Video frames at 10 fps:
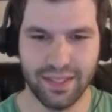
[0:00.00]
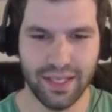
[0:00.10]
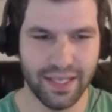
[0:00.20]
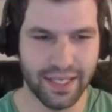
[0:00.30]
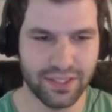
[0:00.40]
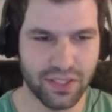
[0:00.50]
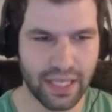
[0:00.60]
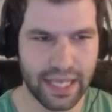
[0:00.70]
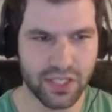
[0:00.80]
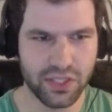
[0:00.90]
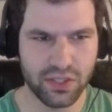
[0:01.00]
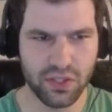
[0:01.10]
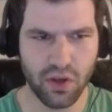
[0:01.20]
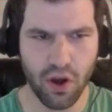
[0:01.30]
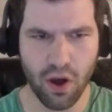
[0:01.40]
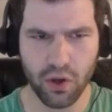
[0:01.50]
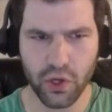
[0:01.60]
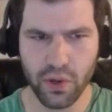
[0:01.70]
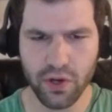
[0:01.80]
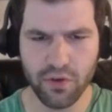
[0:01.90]
Yes, and just
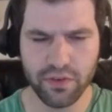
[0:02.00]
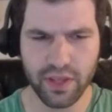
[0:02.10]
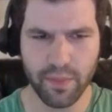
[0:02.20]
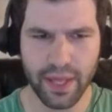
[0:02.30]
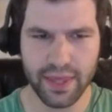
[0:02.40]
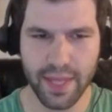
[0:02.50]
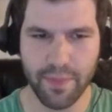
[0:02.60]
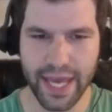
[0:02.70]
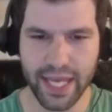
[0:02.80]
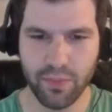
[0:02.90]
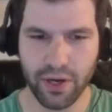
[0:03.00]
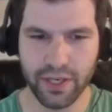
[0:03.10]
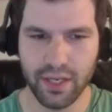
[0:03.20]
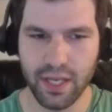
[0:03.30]
going over the paid part,